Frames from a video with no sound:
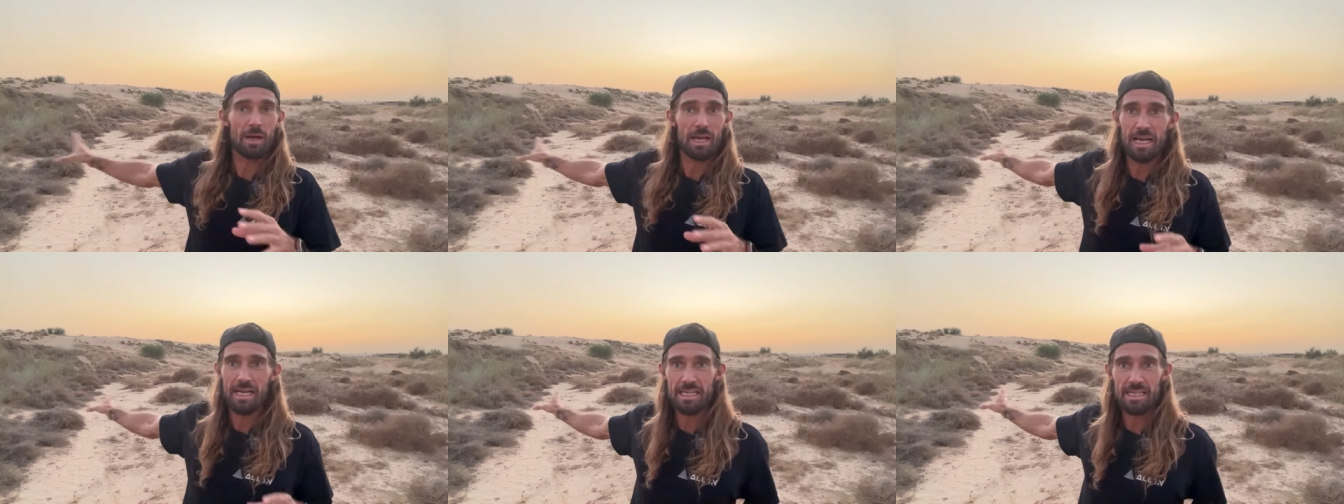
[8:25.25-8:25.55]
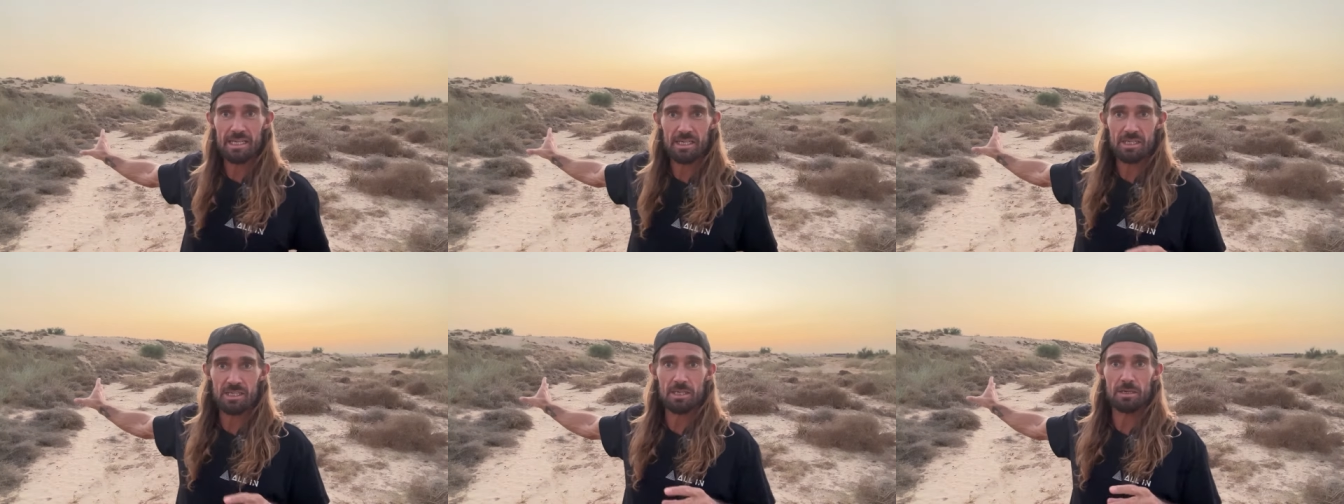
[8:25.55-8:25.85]
any
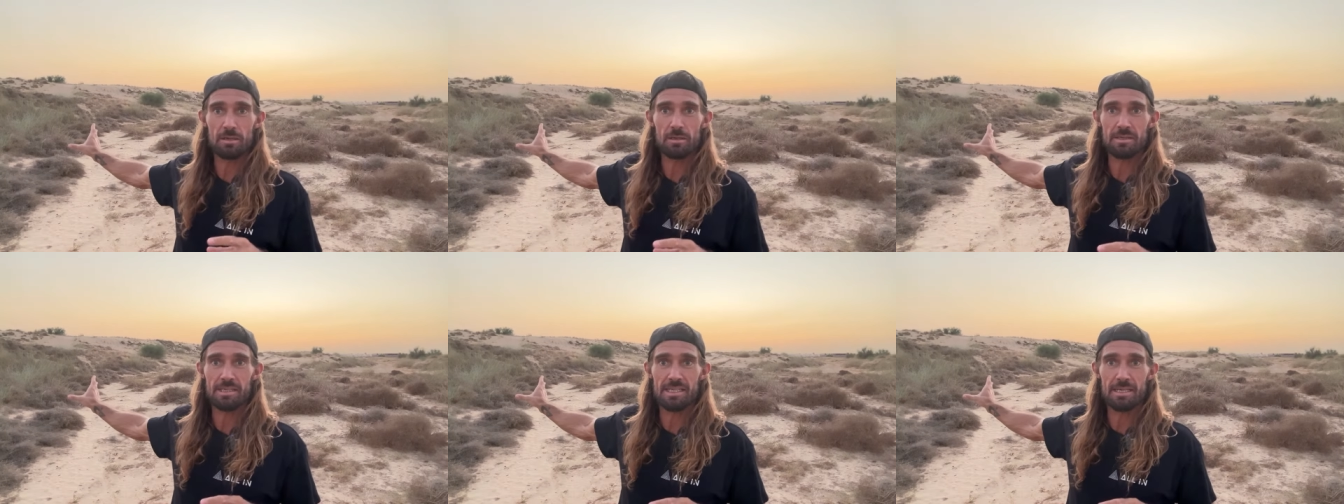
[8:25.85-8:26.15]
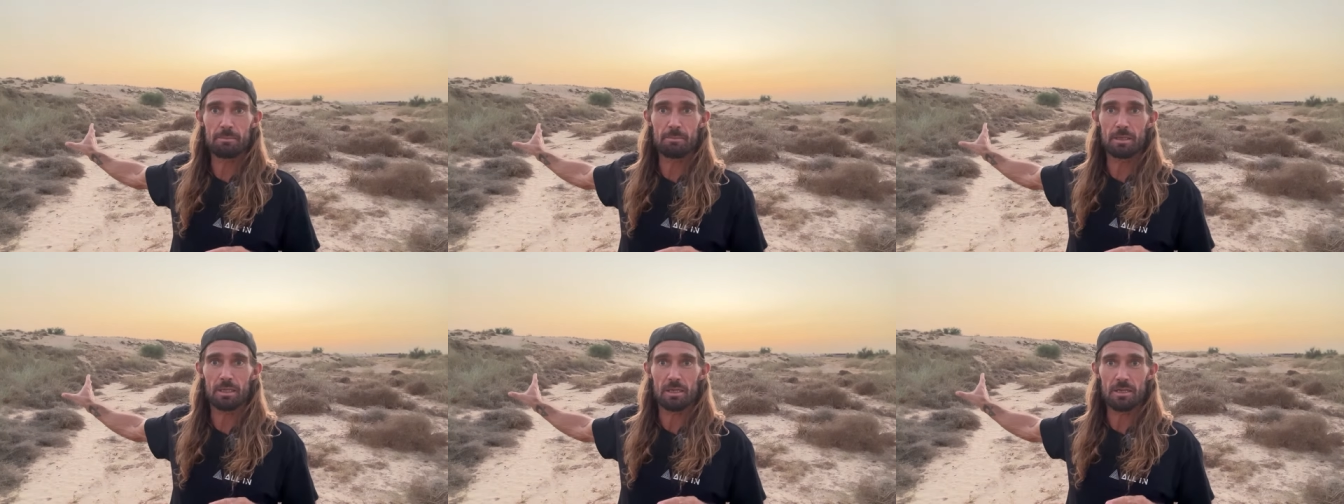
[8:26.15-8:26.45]
external
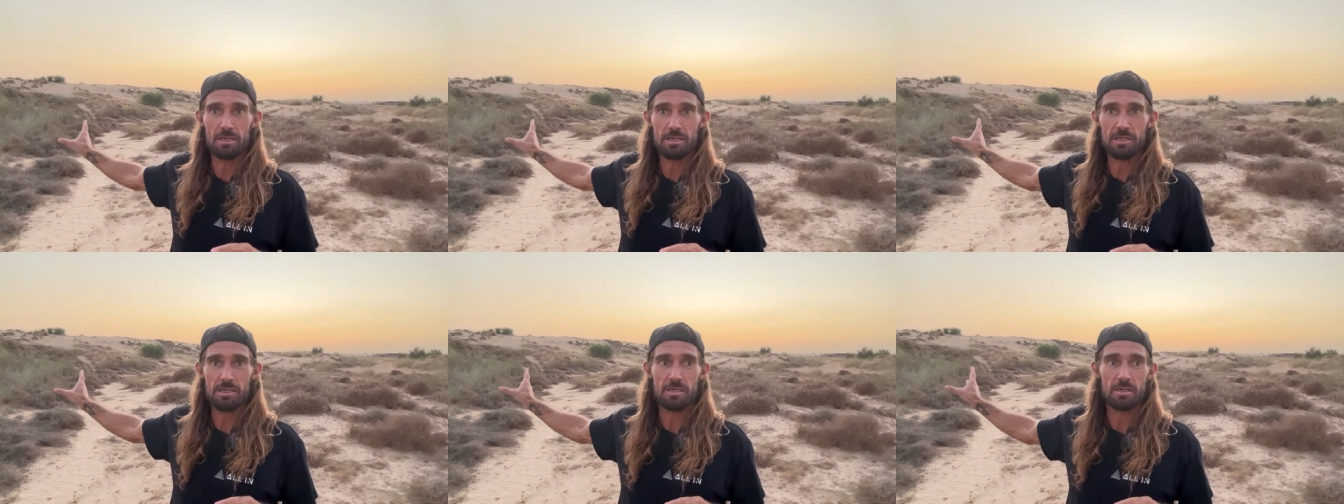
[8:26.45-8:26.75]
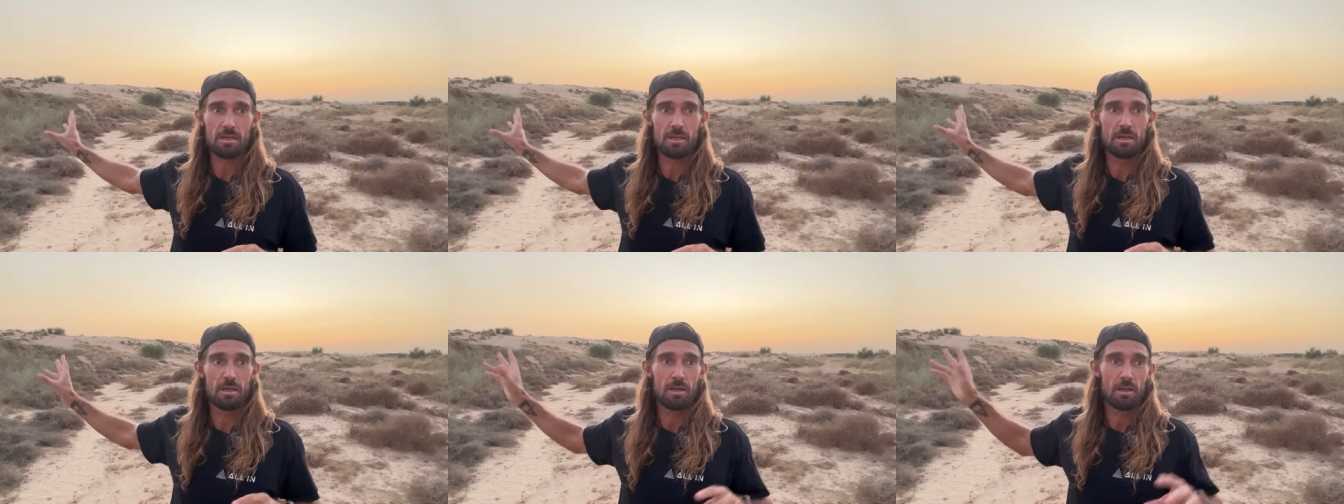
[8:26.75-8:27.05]
stimulus,
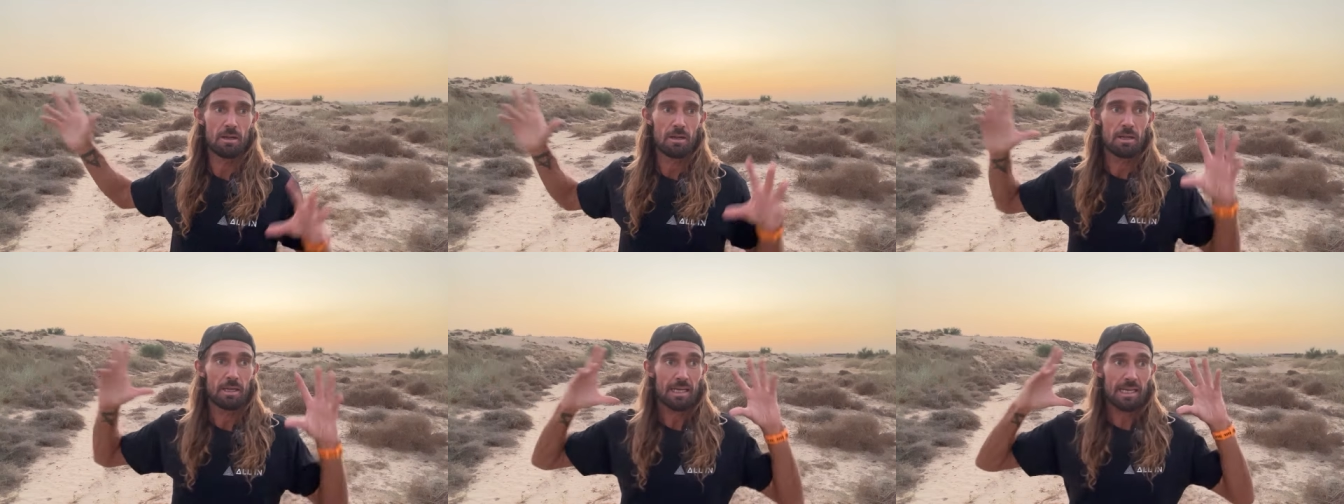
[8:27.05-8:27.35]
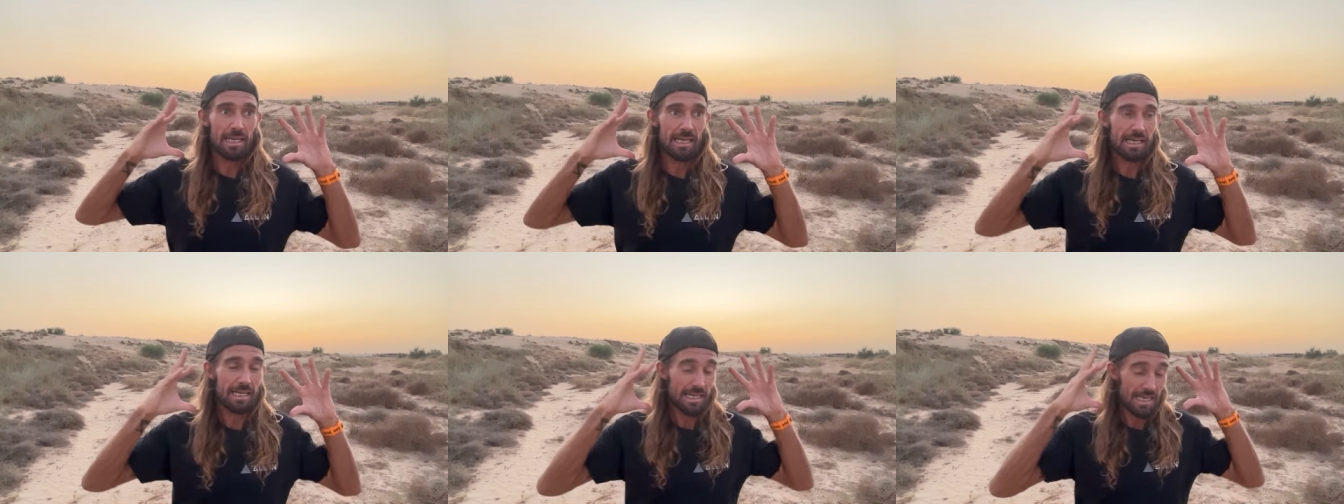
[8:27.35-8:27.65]

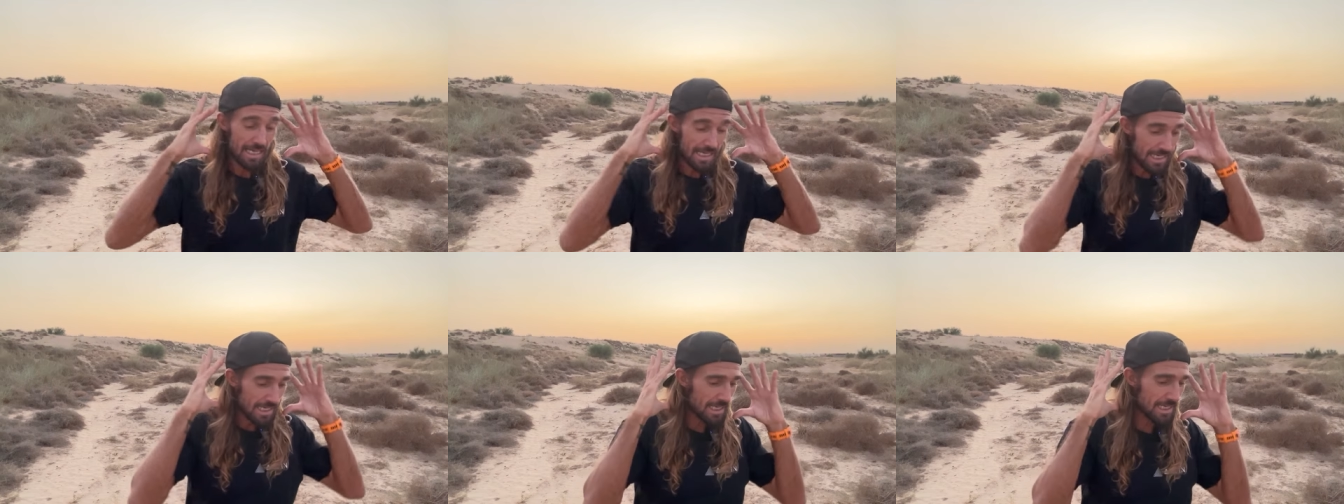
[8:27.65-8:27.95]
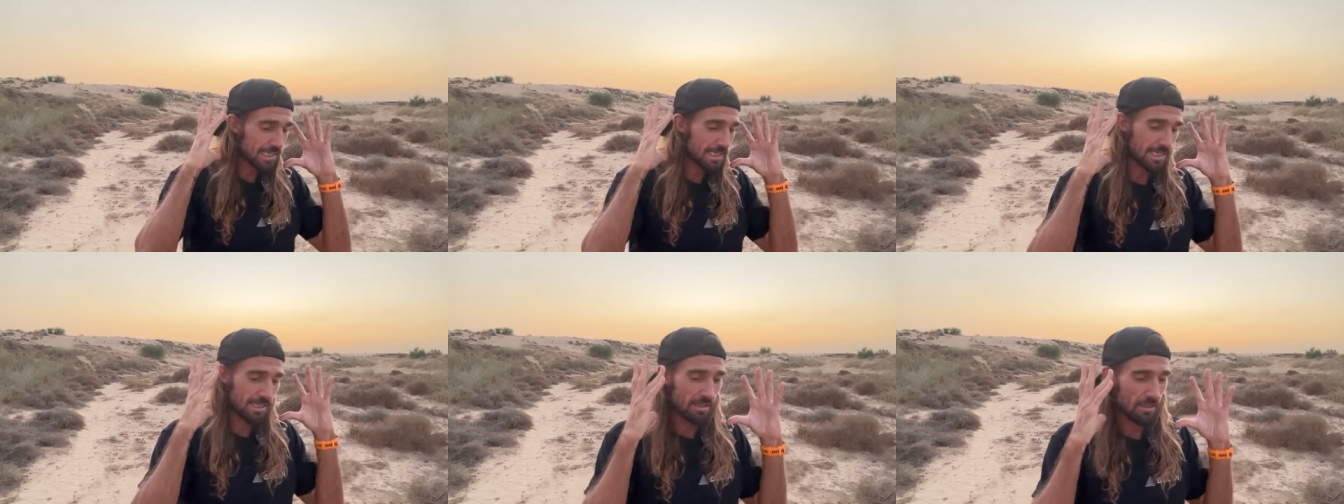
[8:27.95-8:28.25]
it
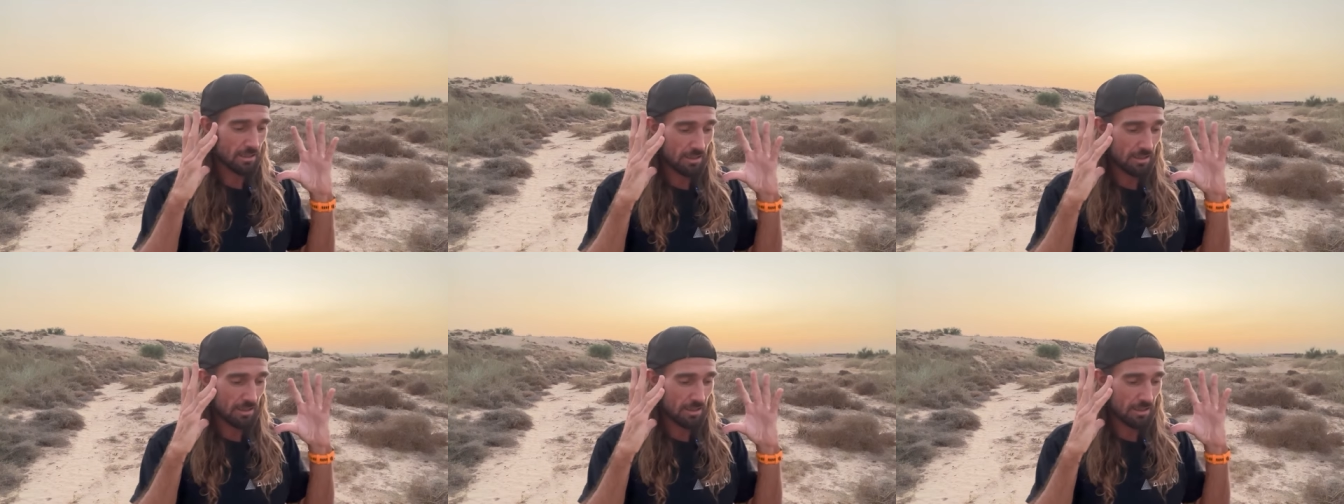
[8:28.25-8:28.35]
is